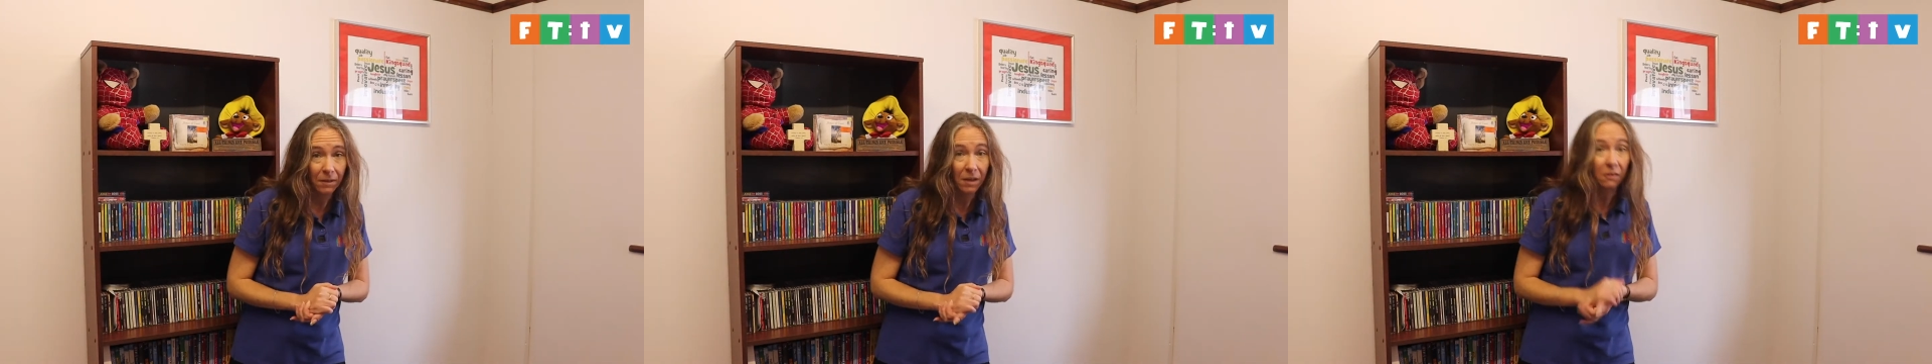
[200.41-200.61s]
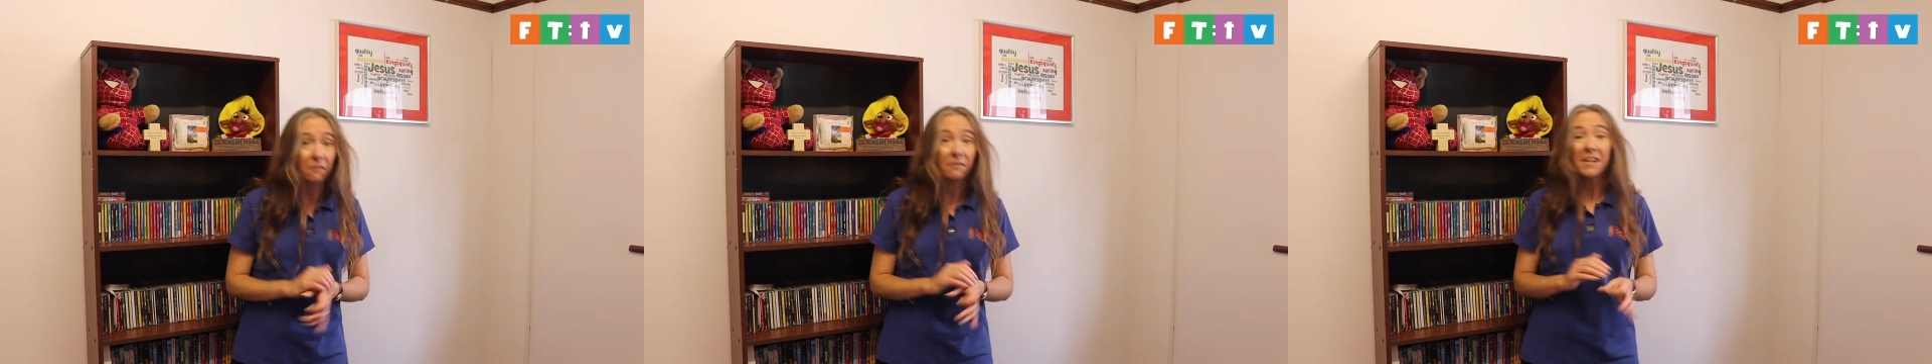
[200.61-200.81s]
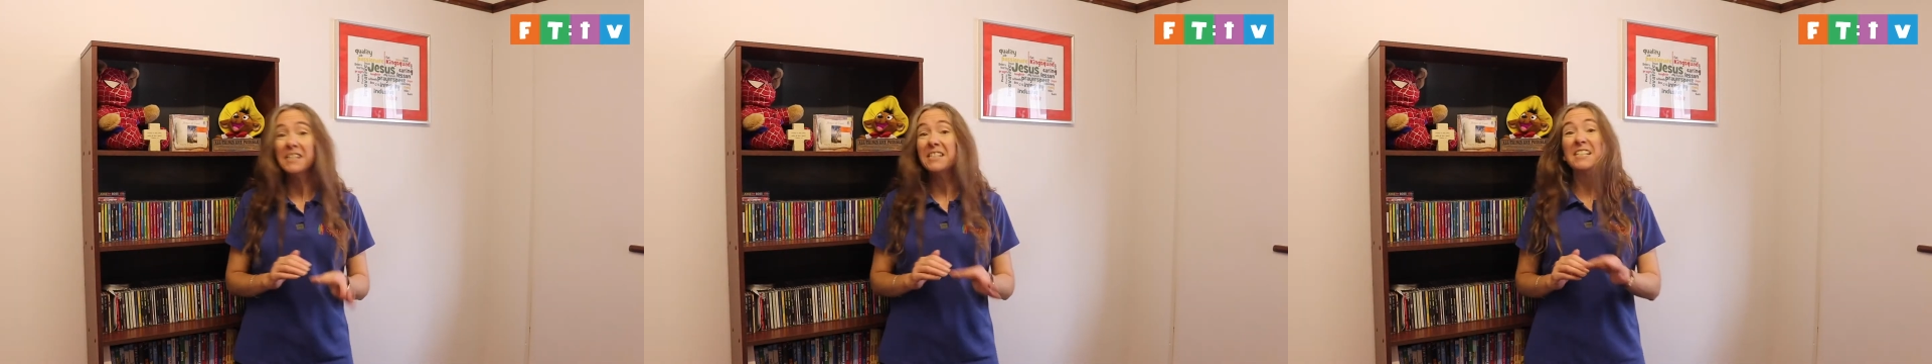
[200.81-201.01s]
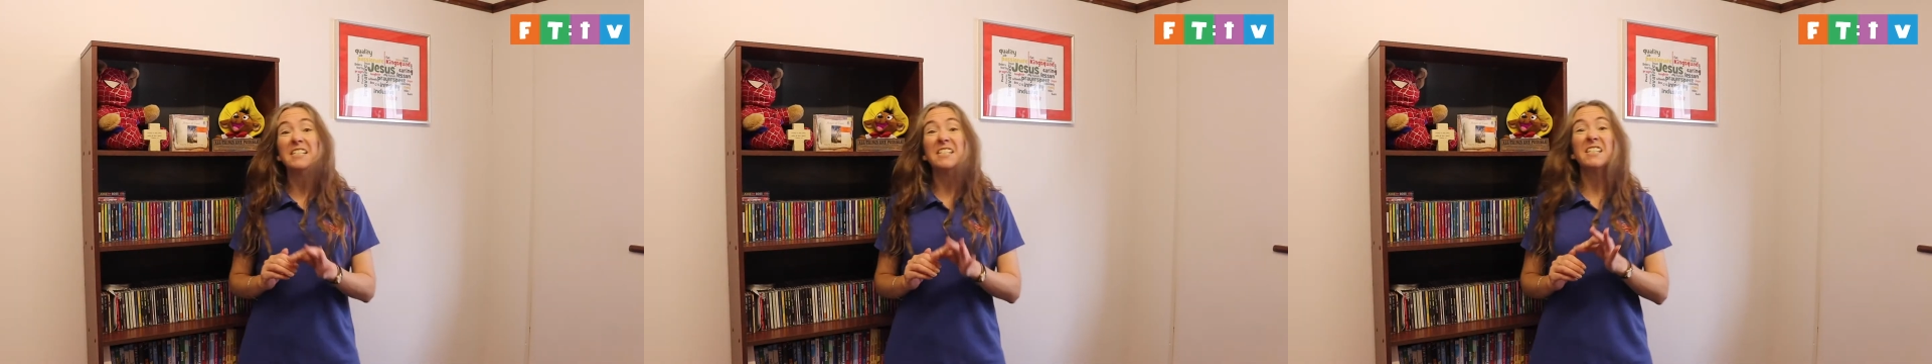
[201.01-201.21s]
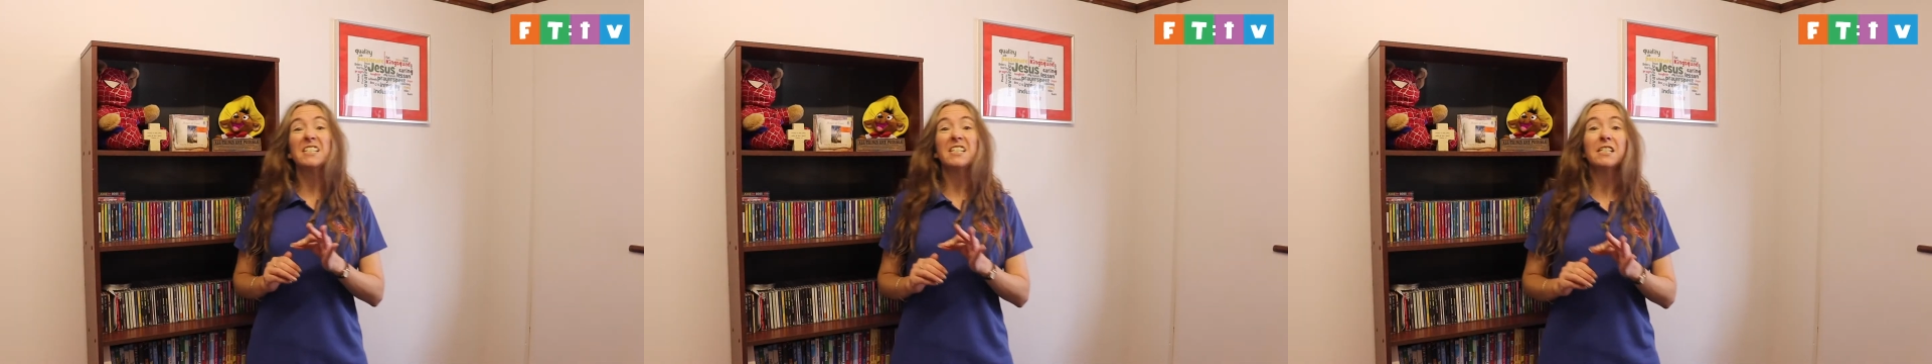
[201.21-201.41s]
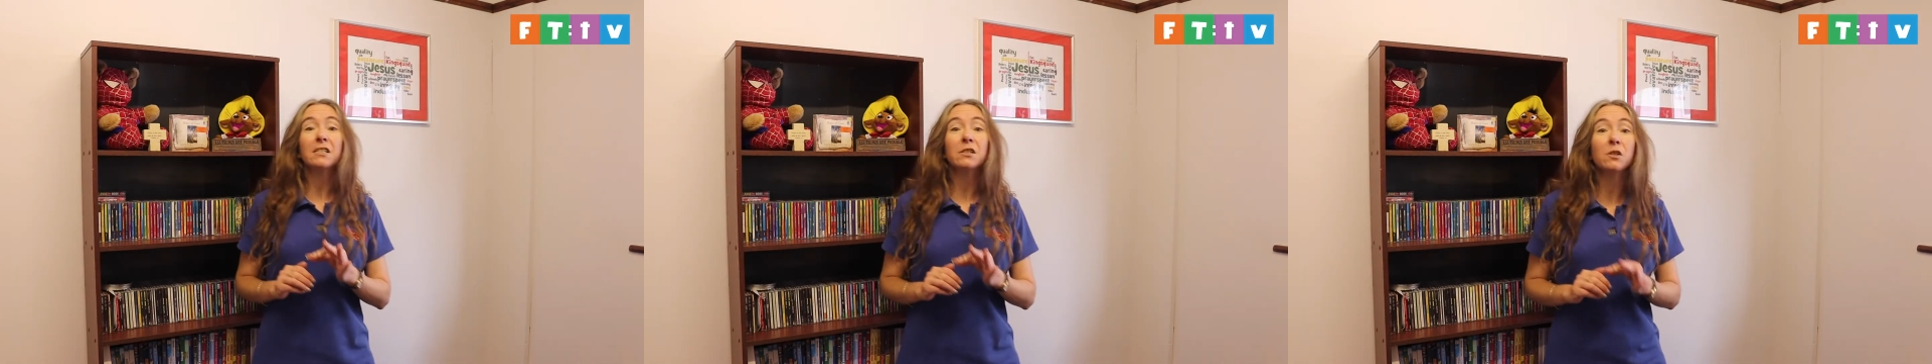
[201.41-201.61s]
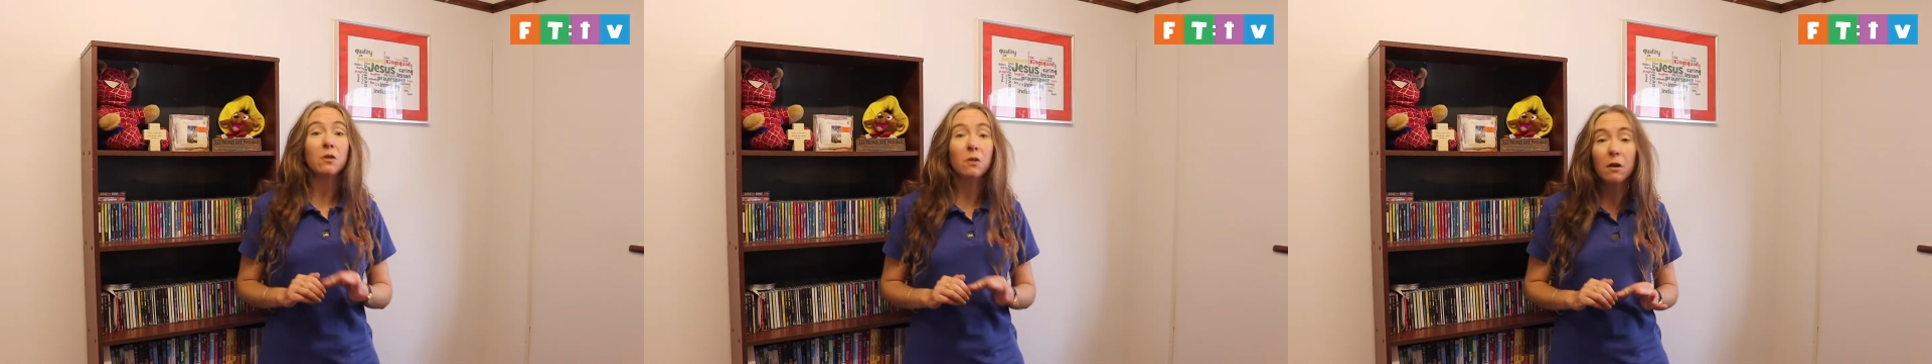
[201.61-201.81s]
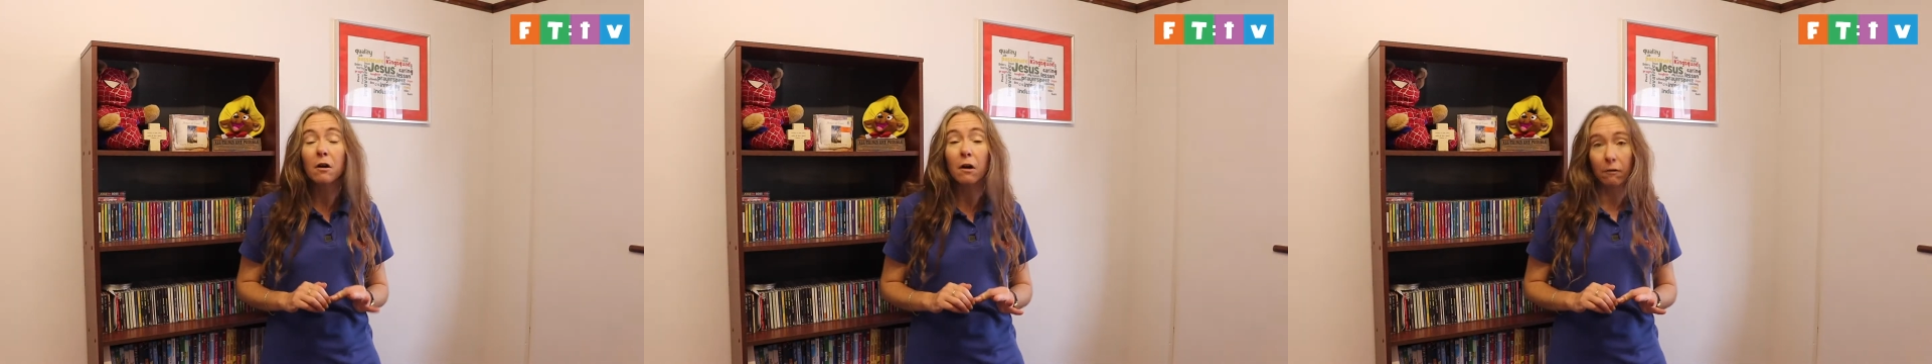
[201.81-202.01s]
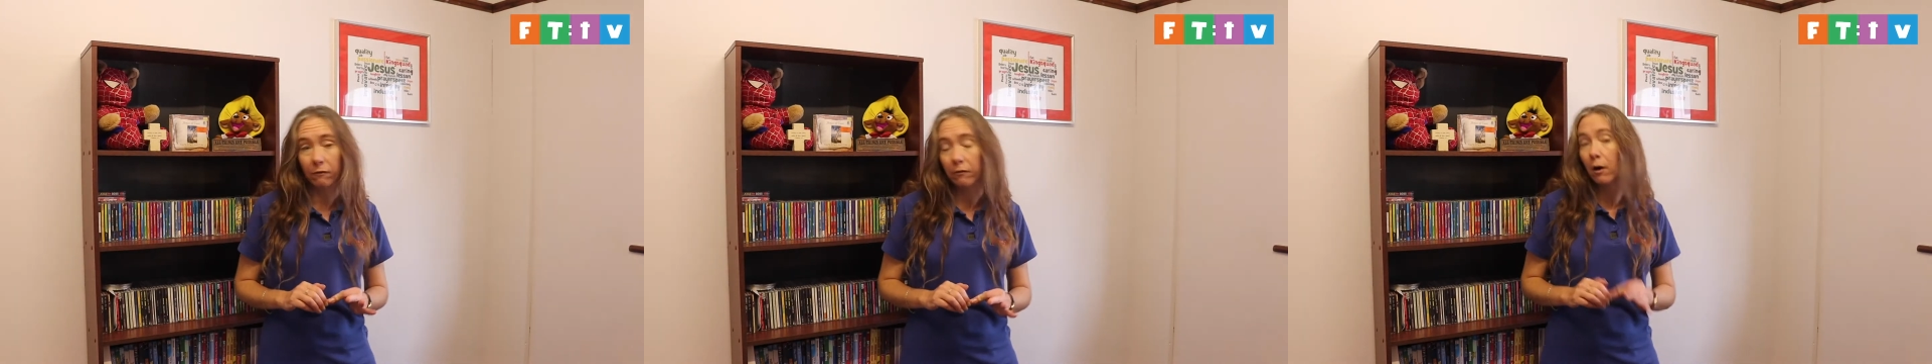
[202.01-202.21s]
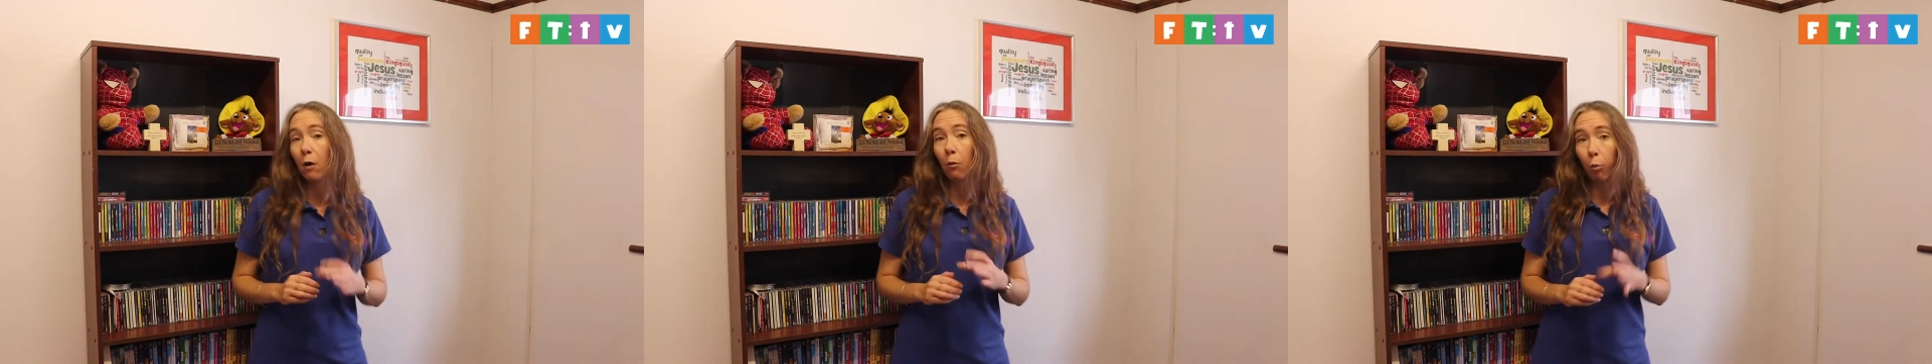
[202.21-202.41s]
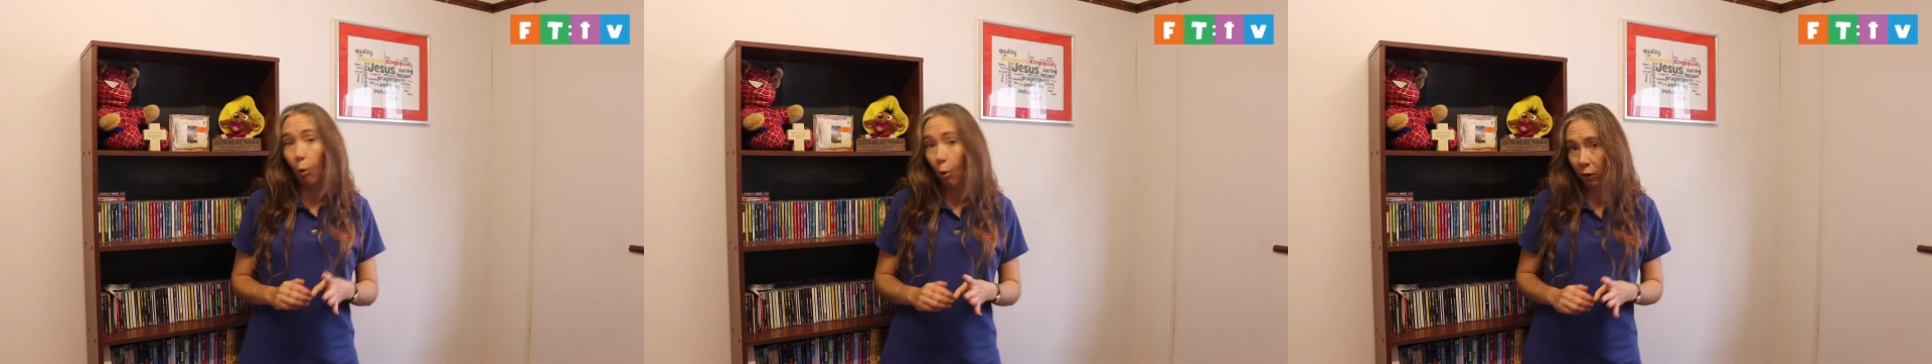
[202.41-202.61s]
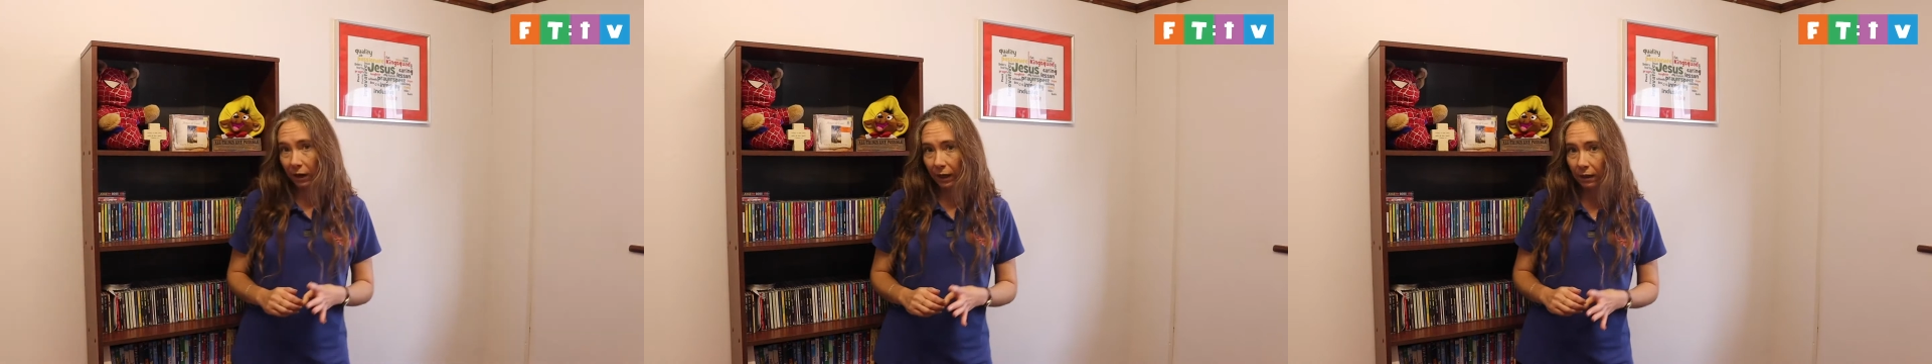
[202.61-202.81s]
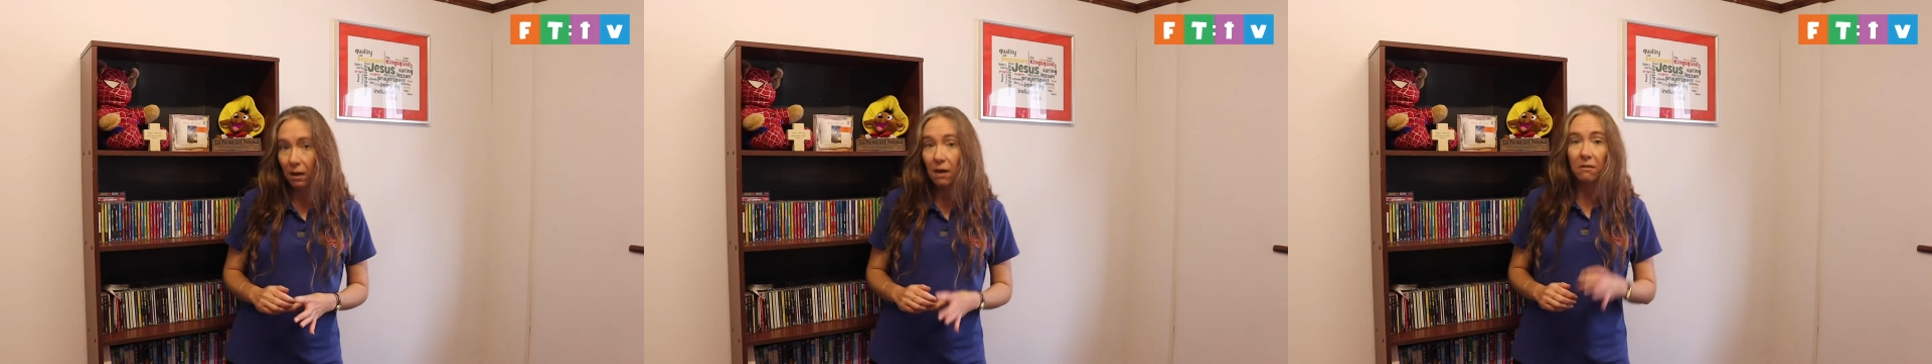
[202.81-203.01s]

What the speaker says: that they didn't deserve a warning,